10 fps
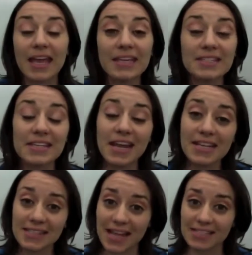In
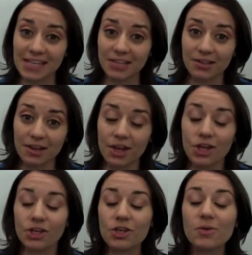today's lesson,
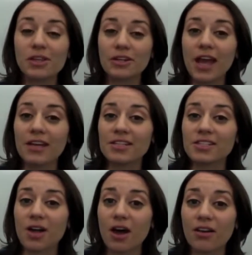you will learn how to
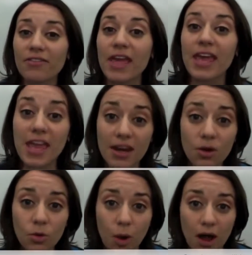solve
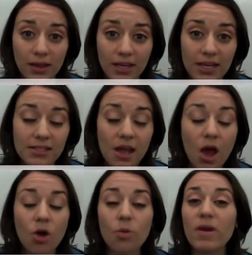inequalities
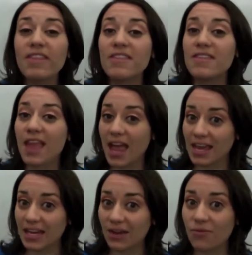with
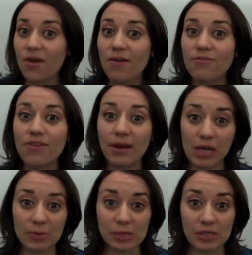negative
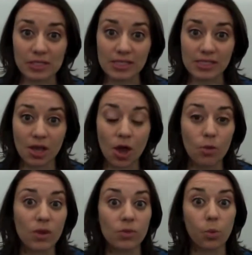variables.
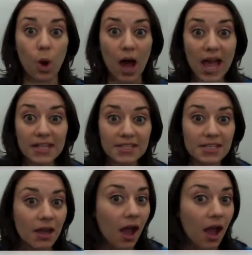With what?